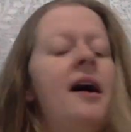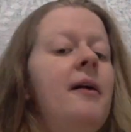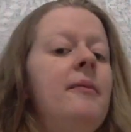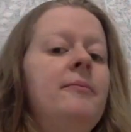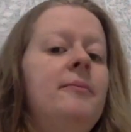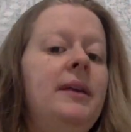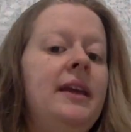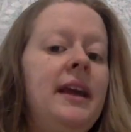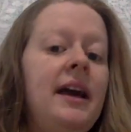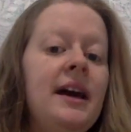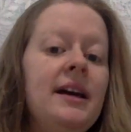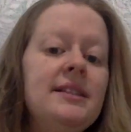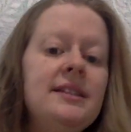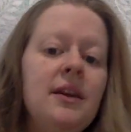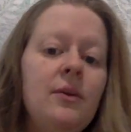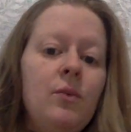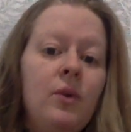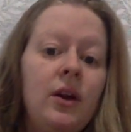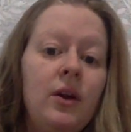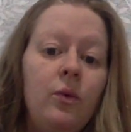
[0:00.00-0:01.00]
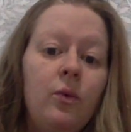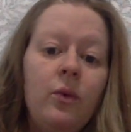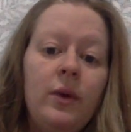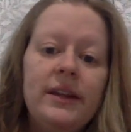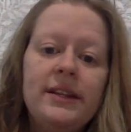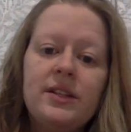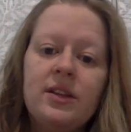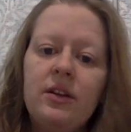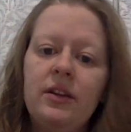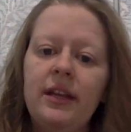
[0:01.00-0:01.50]
because I want a
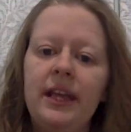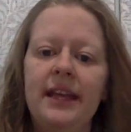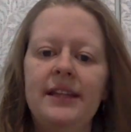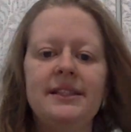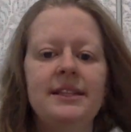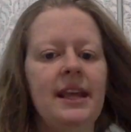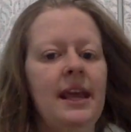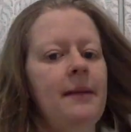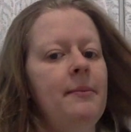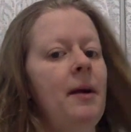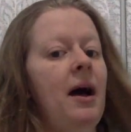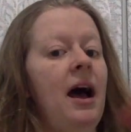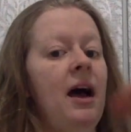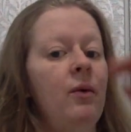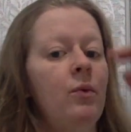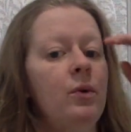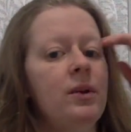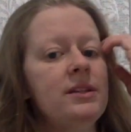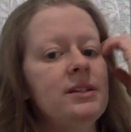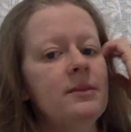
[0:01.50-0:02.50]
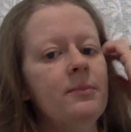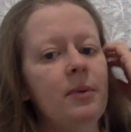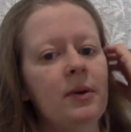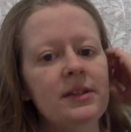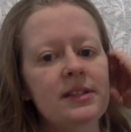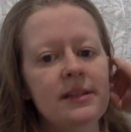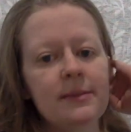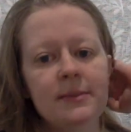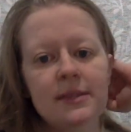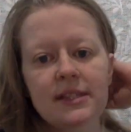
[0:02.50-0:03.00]
winter landscape, I want to put
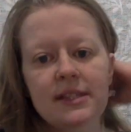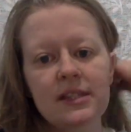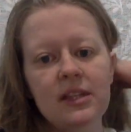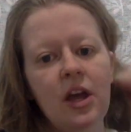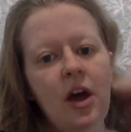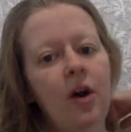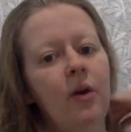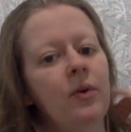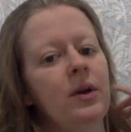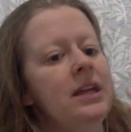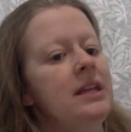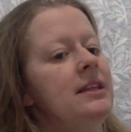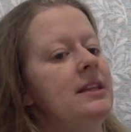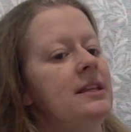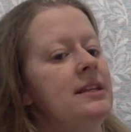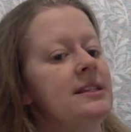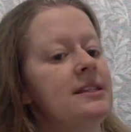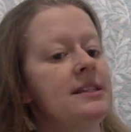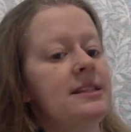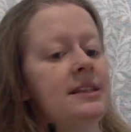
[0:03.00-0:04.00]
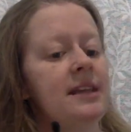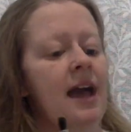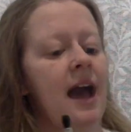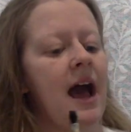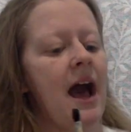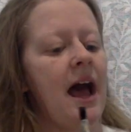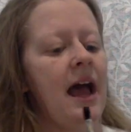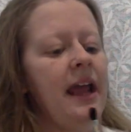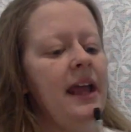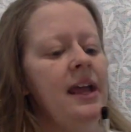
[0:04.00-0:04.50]
some snow in the
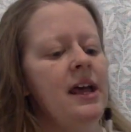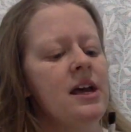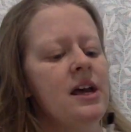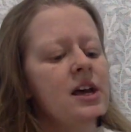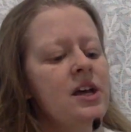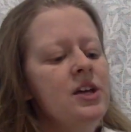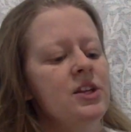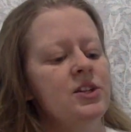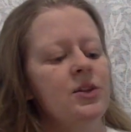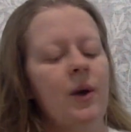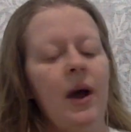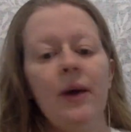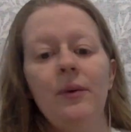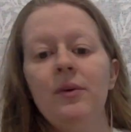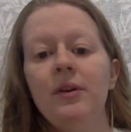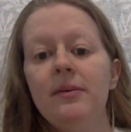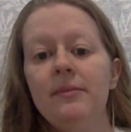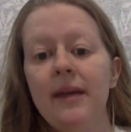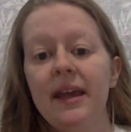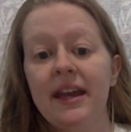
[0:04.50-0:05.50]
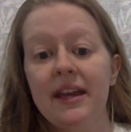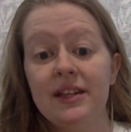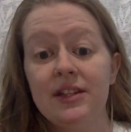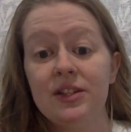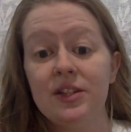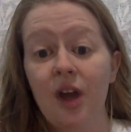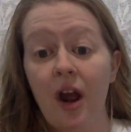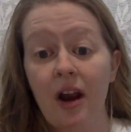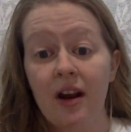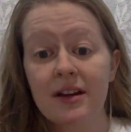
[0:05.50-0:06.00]
sky. So I want to make a
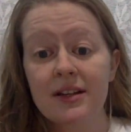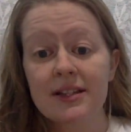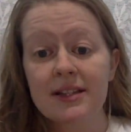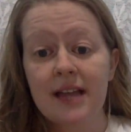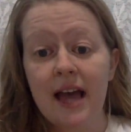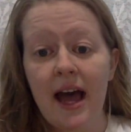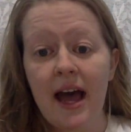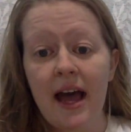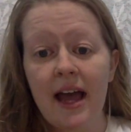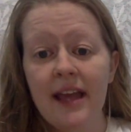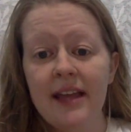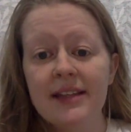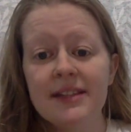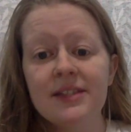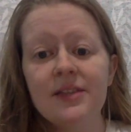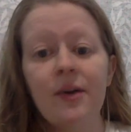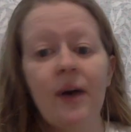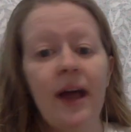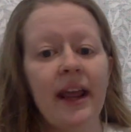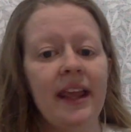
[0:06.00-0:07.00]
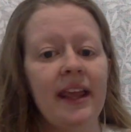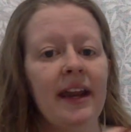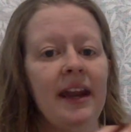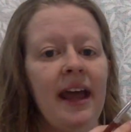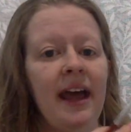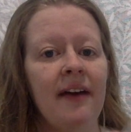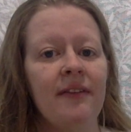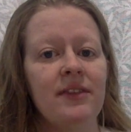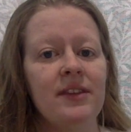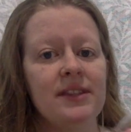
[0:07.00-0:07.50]
dark sky so I can
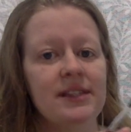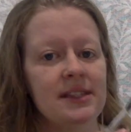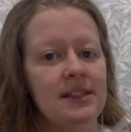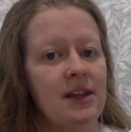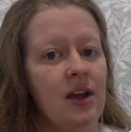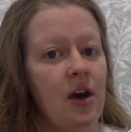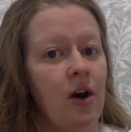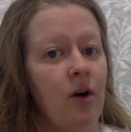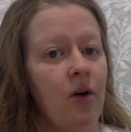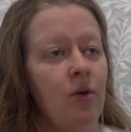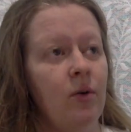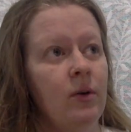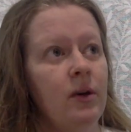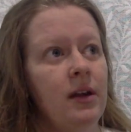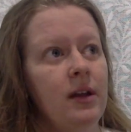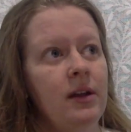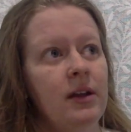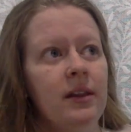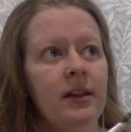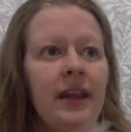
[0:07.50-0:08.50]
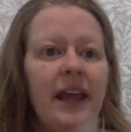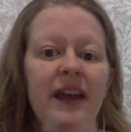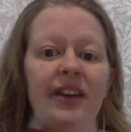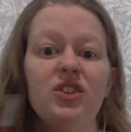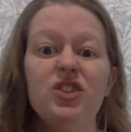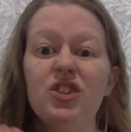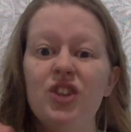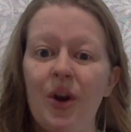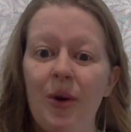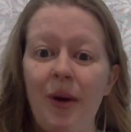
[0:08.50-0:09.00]
have the snow like
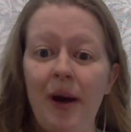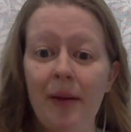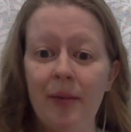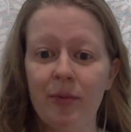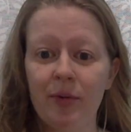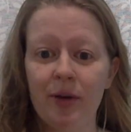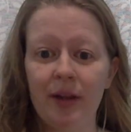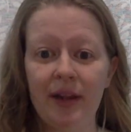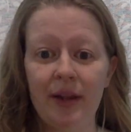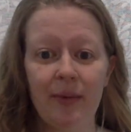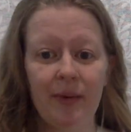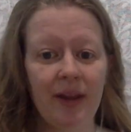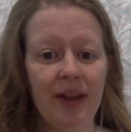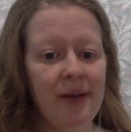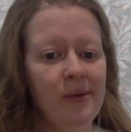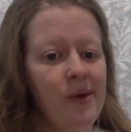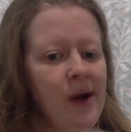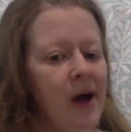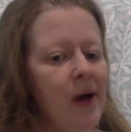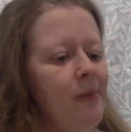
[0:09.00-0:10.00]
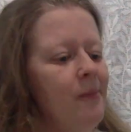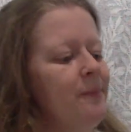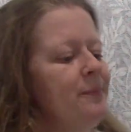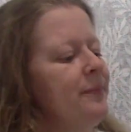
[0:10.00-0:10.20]
show up really, really well.